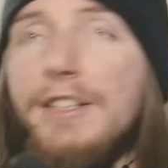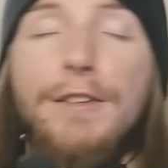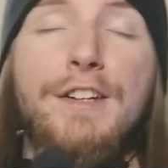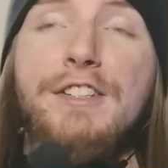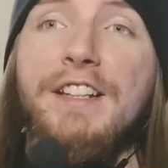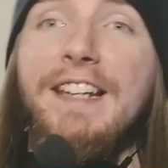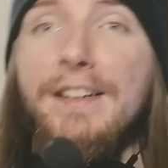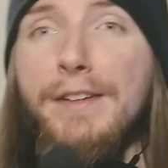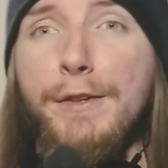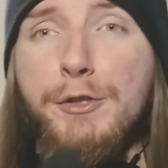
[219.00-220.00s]
eventually get
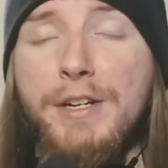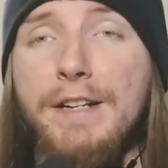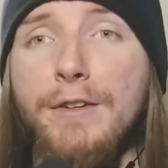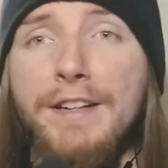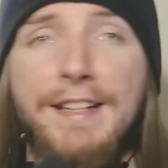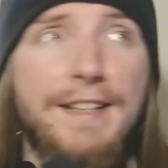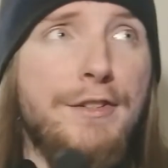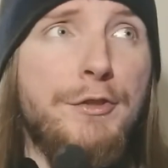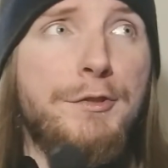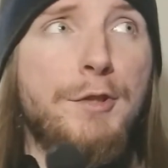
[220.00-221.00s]
another trio in
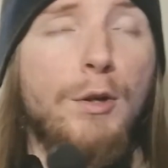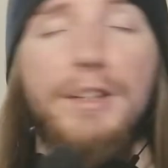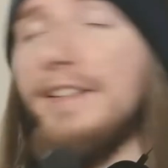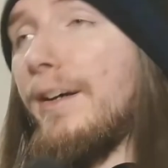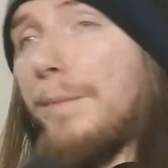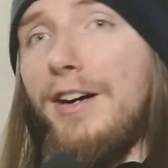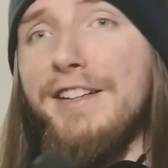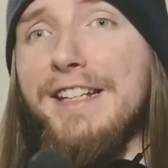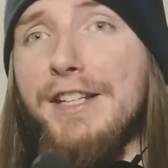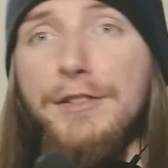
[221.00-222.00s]
Dolan,
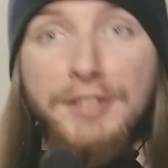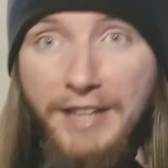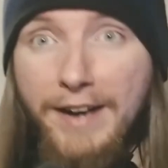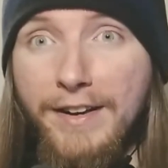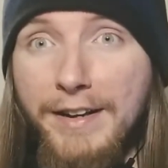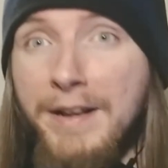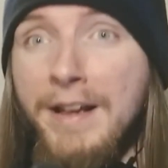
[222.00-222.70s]
Amon, and Sara.